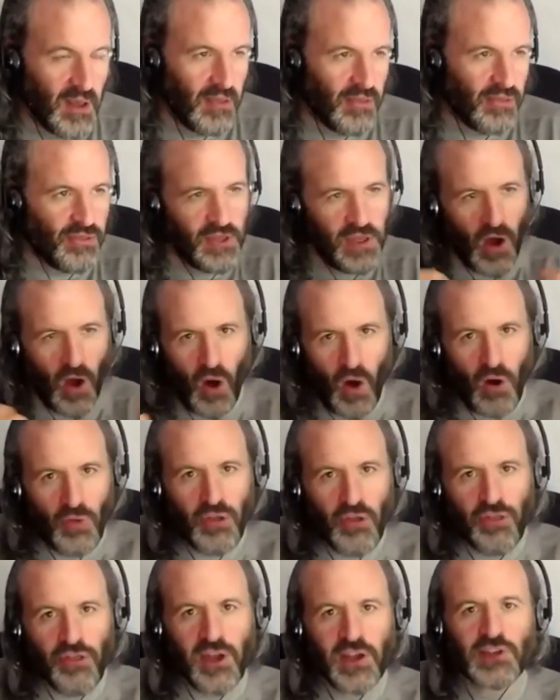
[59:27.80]
all the
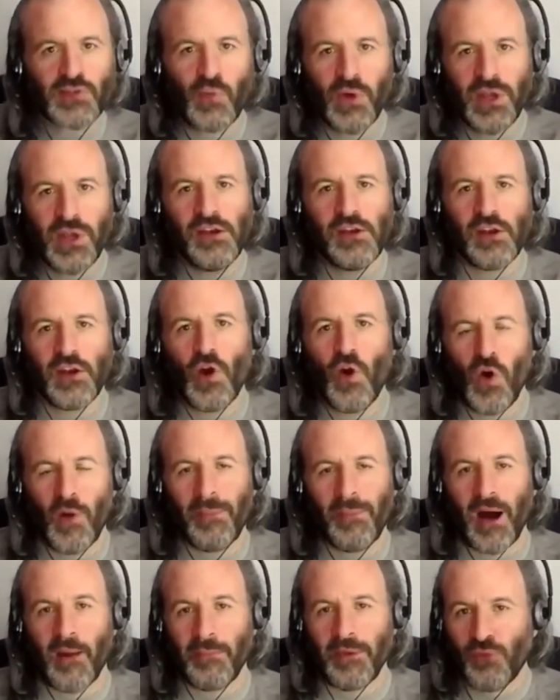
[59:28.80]
things we need to know
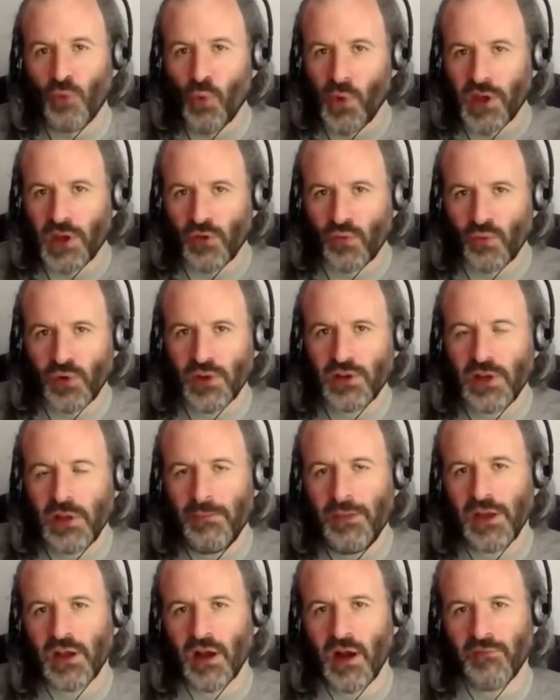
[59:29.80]
about before we can really be
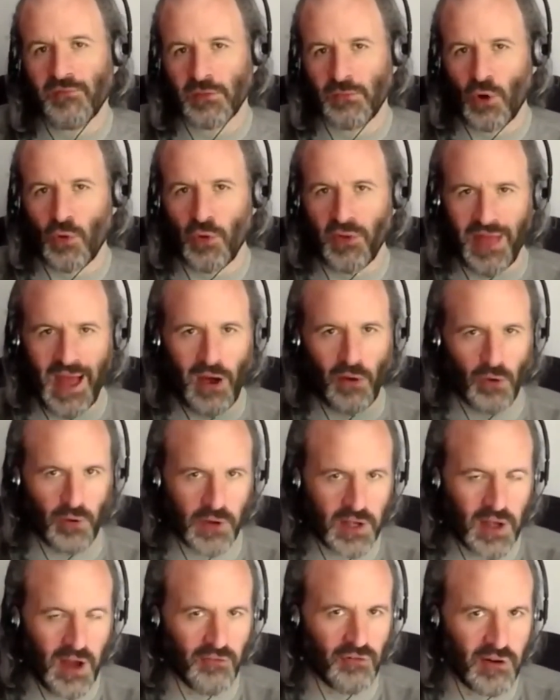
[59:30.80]
comfortable with how we're
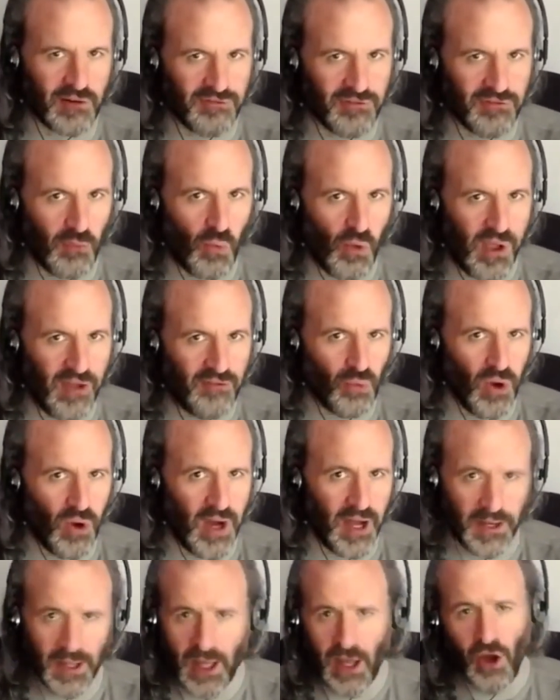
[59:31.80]
recovering from wave one.
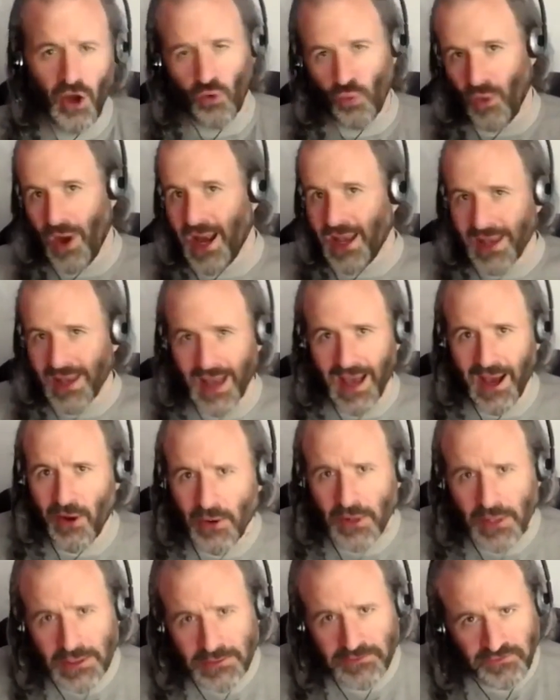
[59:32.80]
Right now,
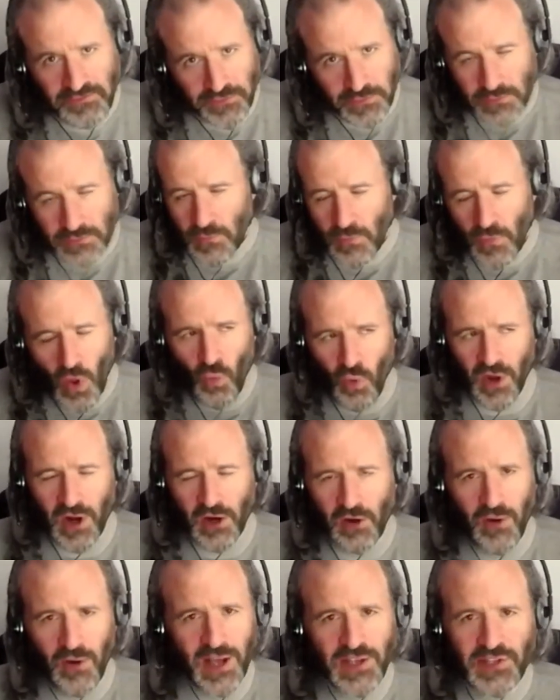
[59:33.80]
we're in a
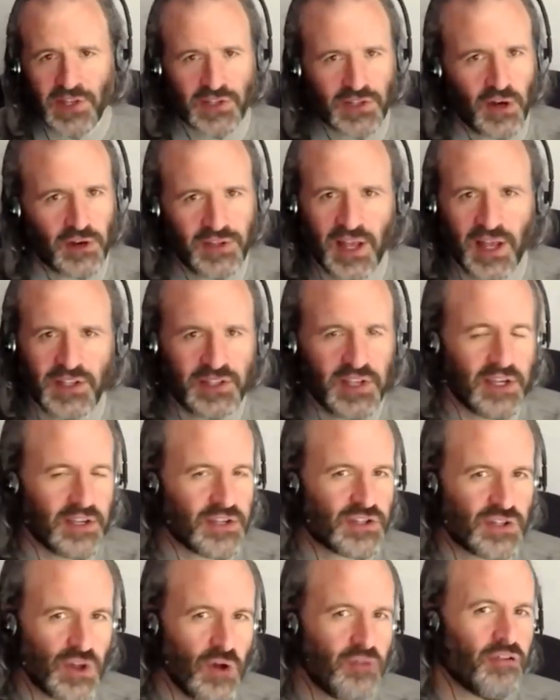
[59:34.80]
crisis. Our testing is
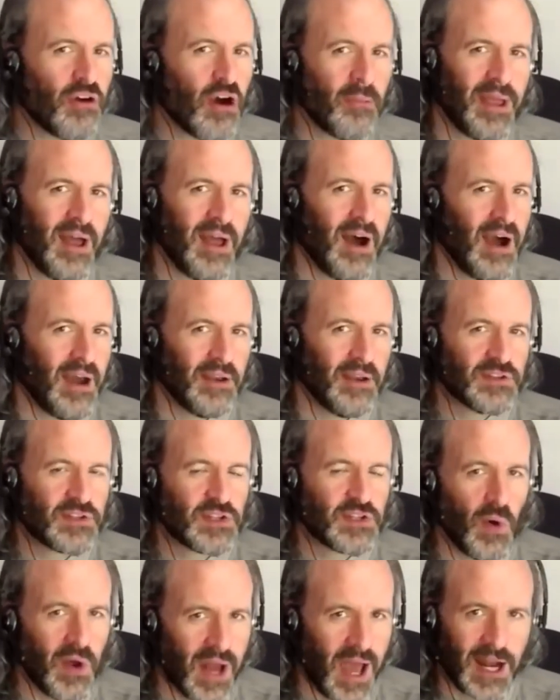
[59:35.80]
so far behind and so
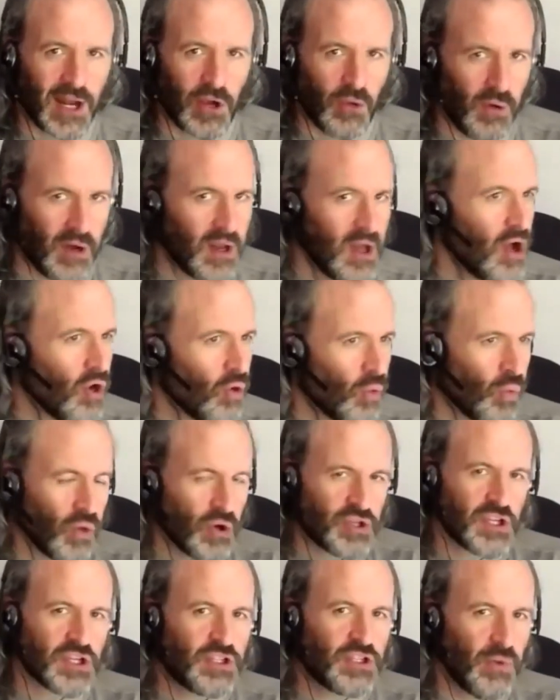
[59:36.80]
inadequate. We're
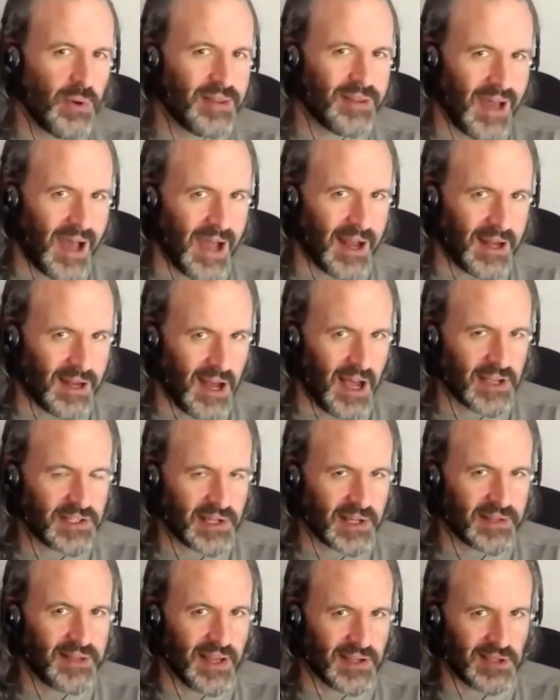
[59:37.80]
just doing diagnostic
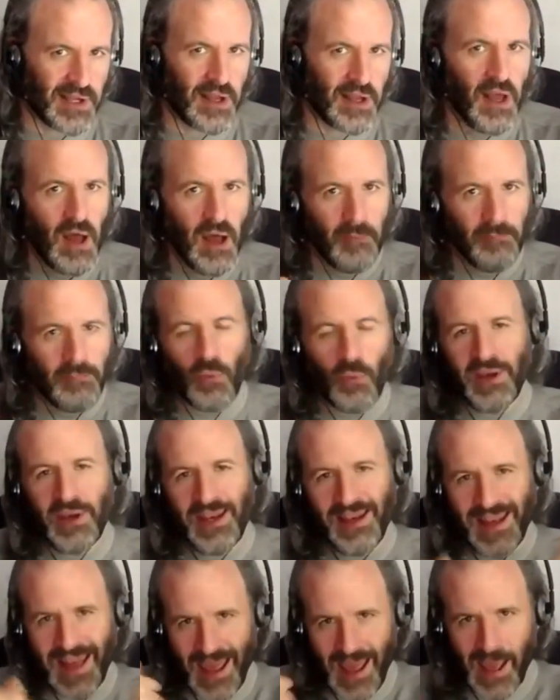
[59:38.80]
testing. But we need
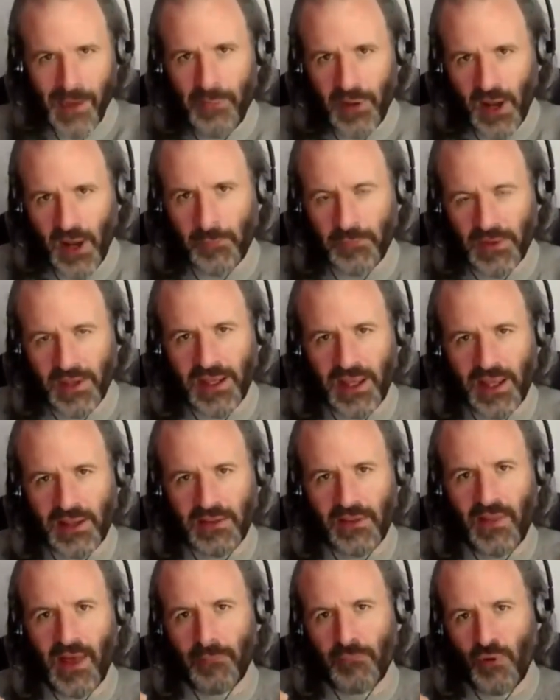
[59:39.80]
to amp it up to get to
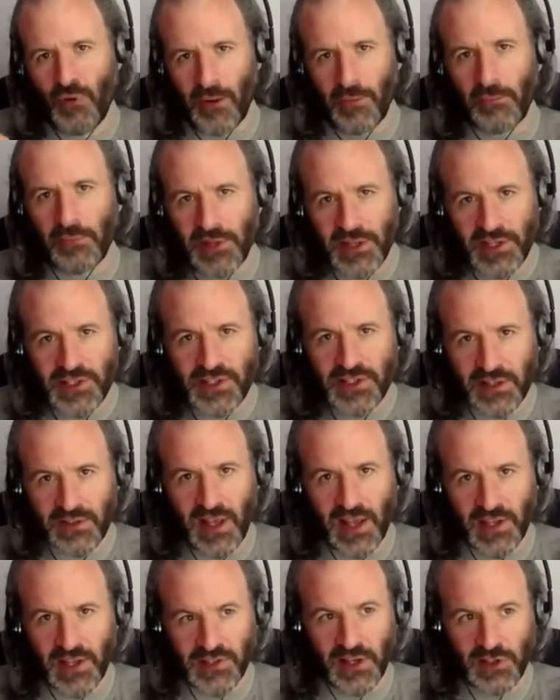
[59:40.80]
that probabilistic
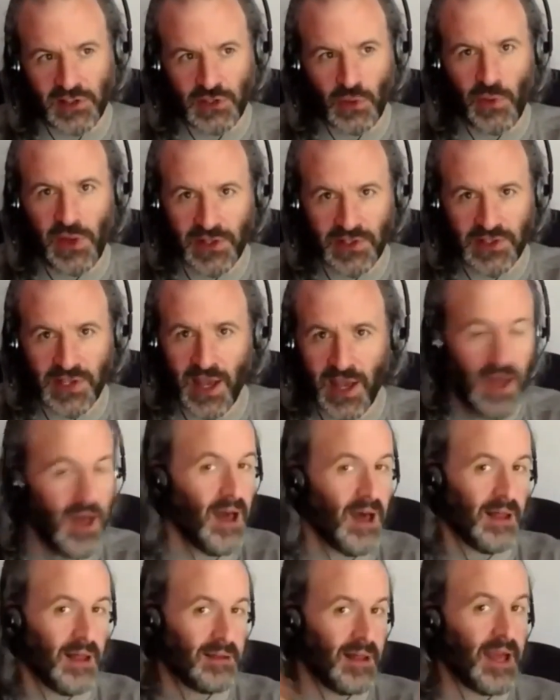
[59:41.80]
testing so we can say,
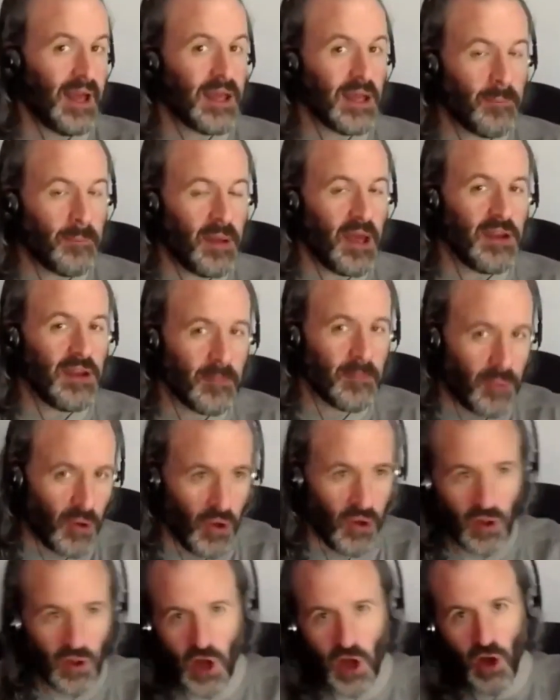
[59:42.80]
like an opinion
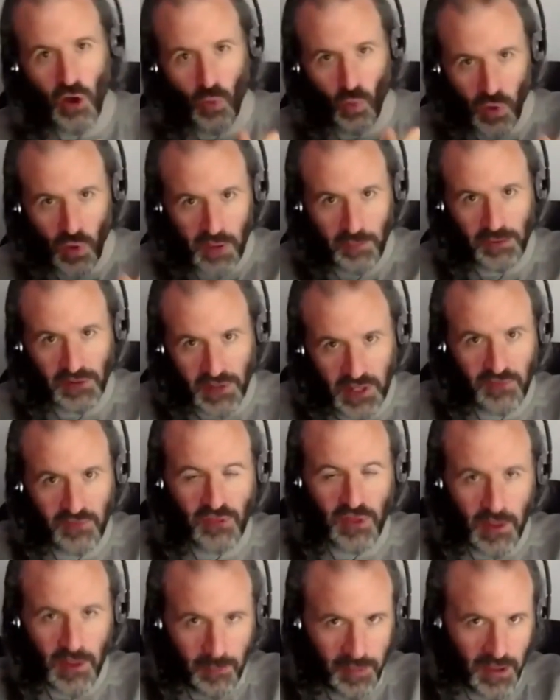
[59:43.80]
poll, we believe the
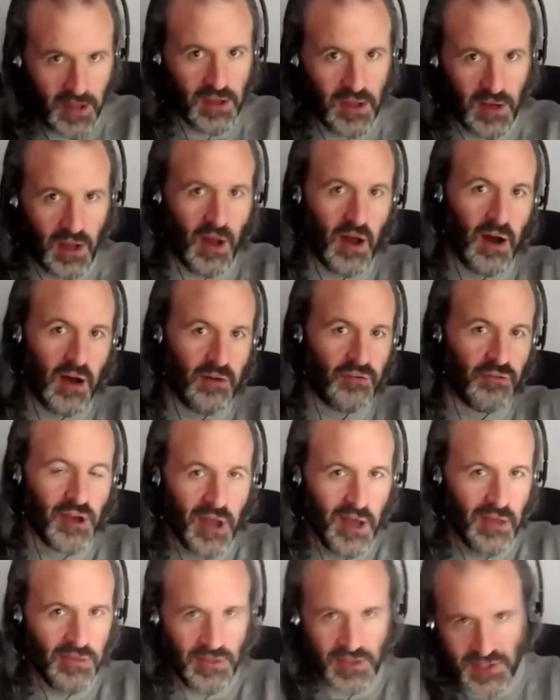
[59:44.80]
opinion of
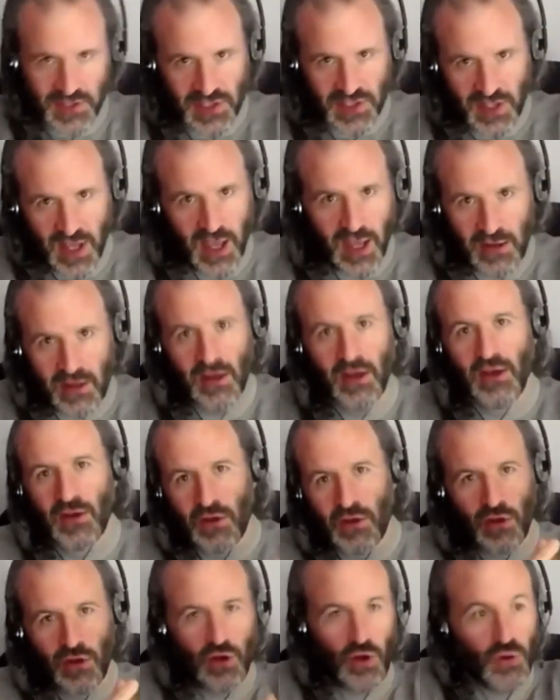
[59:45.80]
this state
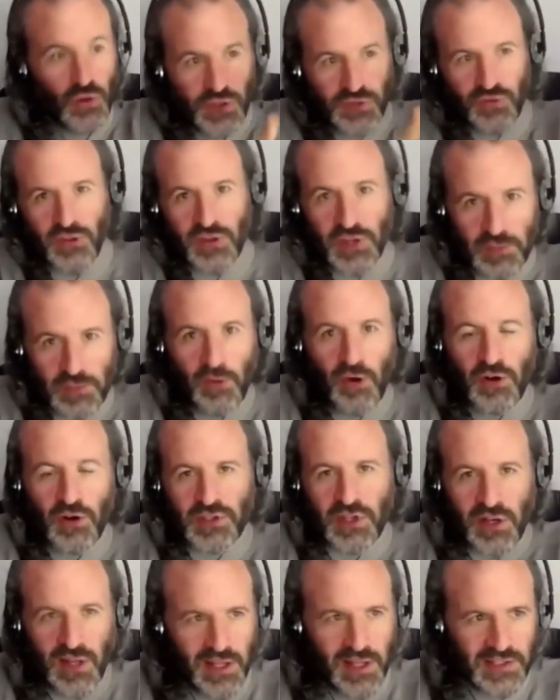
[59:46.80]
goes for this person.
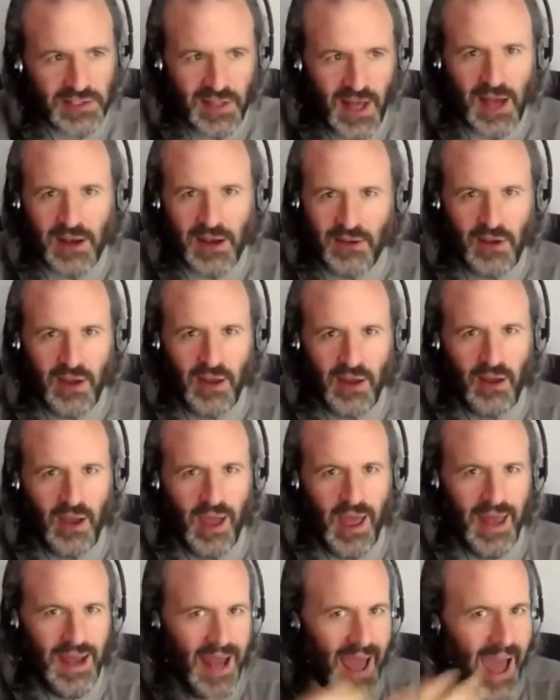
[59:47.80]
It's not
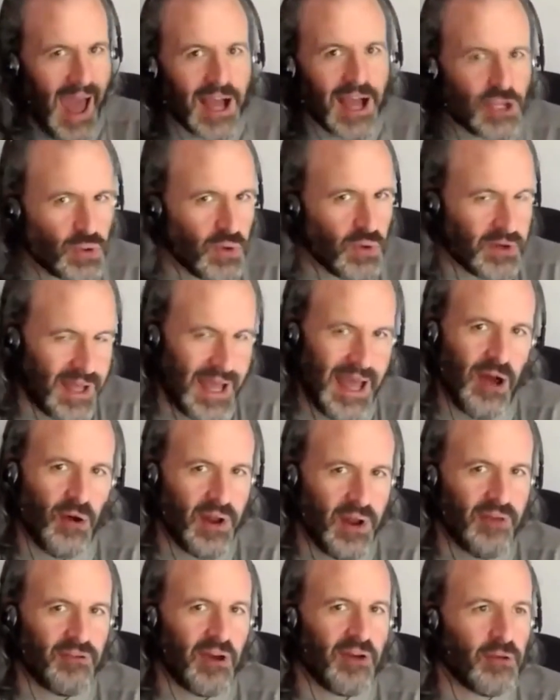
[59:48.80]
an actual count of
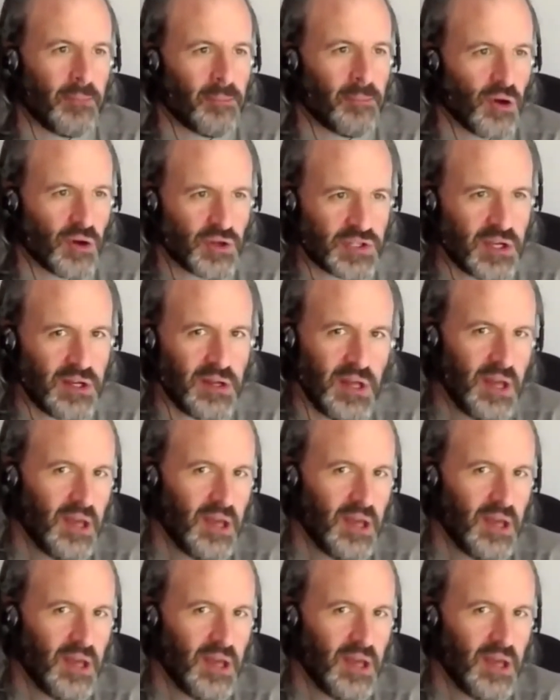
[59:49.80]
every person.